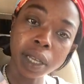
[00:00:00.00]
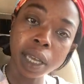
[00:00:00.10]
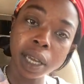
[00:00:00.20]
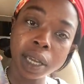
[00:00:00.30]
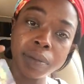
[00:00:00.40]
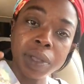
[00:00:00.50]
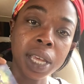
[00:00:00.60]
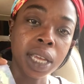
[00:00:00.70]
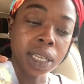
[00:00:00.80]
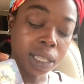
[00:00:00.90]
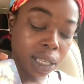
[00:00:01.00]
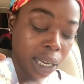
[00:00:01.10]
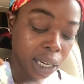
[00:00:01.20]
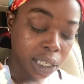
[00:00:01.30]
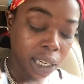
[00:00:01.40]
yeah,
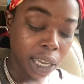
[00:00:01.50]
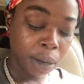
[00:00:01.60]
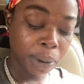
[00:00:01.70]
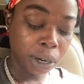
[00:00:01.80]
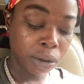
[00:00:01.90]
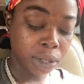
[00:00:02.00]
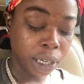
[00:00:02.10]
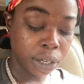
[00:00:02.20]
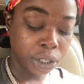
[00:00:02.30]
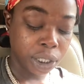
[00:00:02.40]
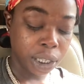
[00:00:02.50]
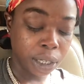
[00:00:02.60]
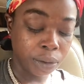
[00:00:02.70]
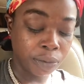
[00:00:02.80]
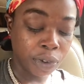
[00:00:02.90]
stay in this King of Pentacles energy.